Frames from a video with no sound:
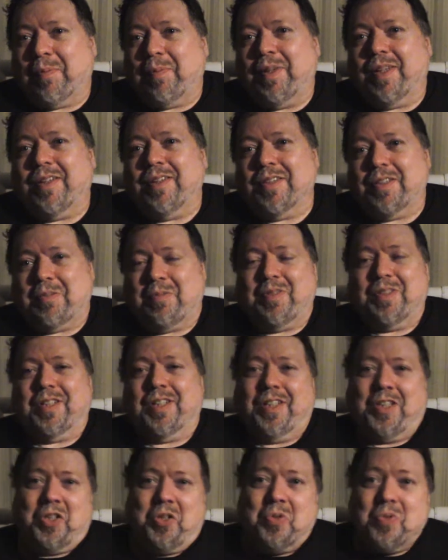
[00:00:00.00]
because he was
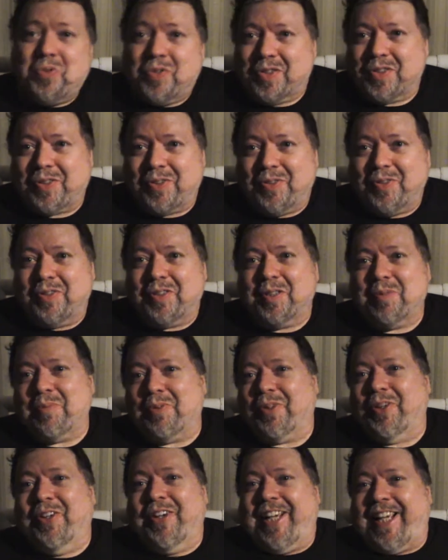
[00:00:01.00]
going to use it on him,
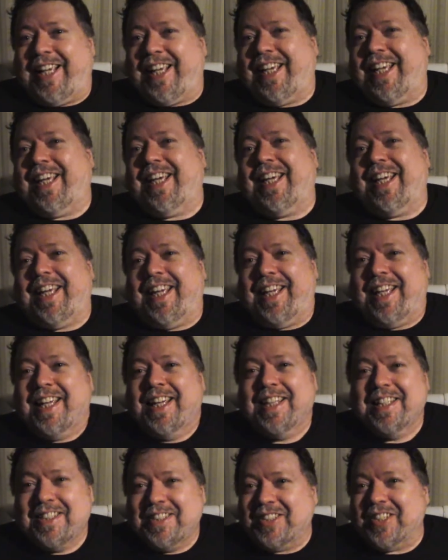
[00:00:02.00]
or
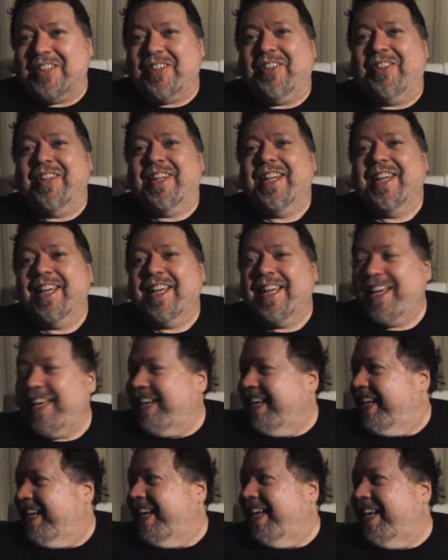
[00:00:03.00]
so
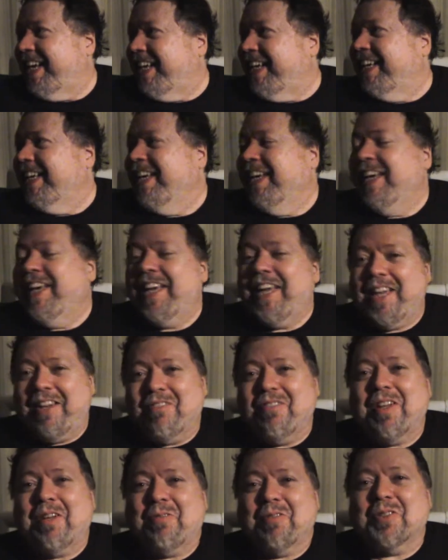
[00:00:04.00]
it
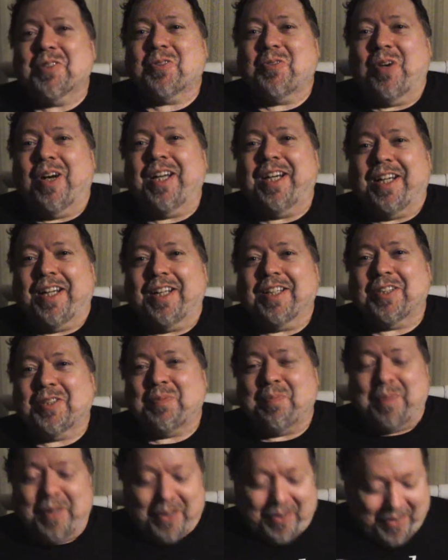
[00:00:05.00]
was quite an
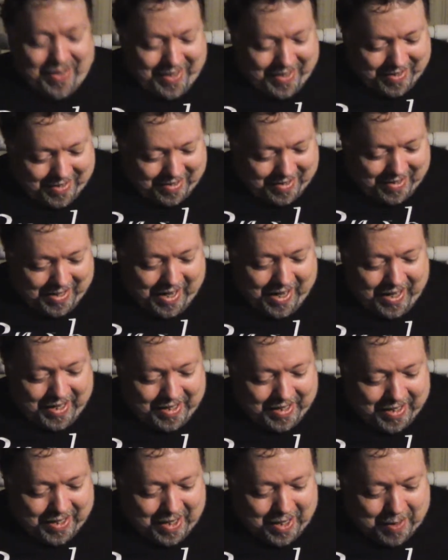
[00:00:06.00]
experience.
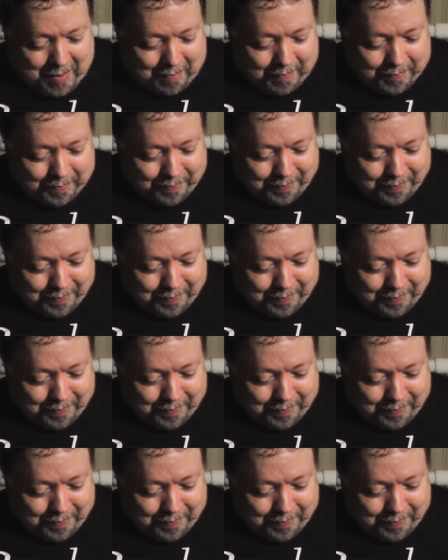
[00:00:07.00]
And